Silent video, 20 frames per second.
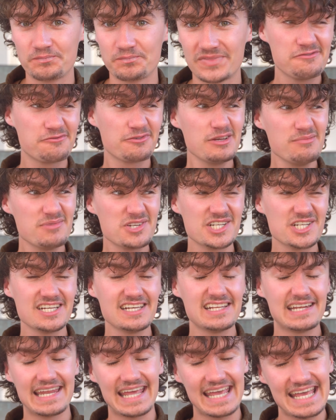The free
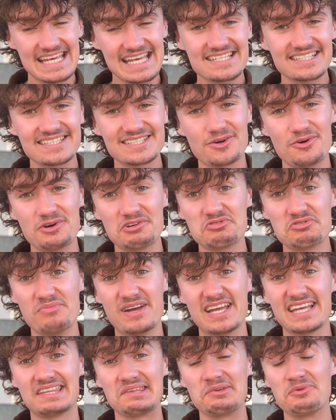machine isn't going to
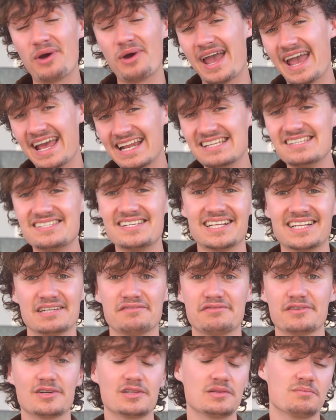make you any
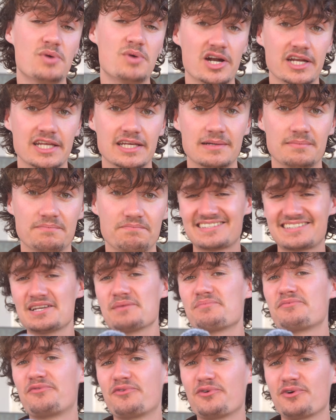significant money,
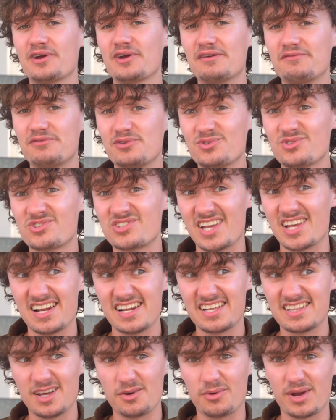except for if you
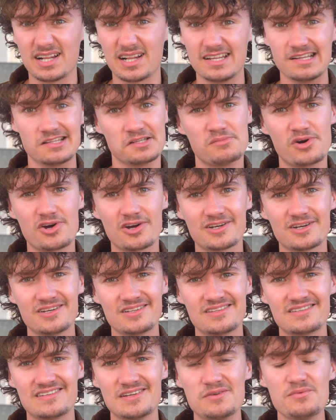sell it directly on the
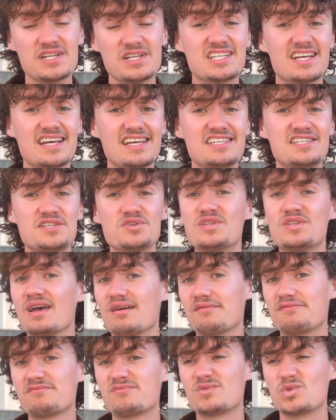market, in which case you'd
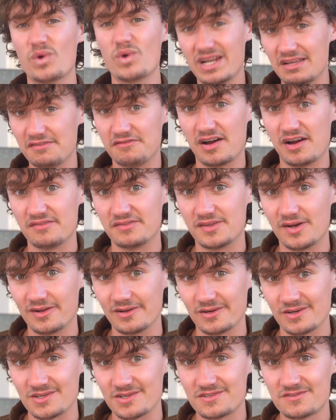have
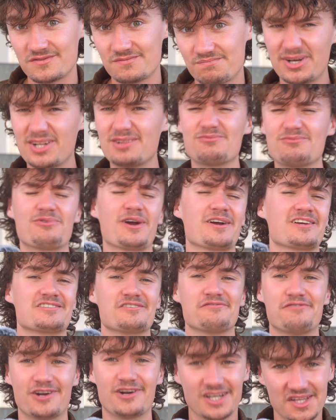$25. But where's
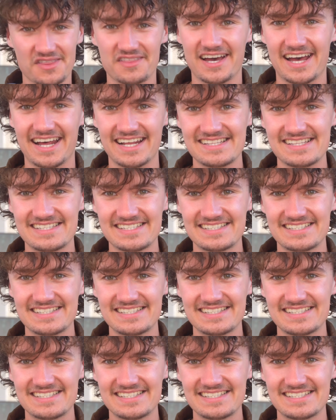the fun in that?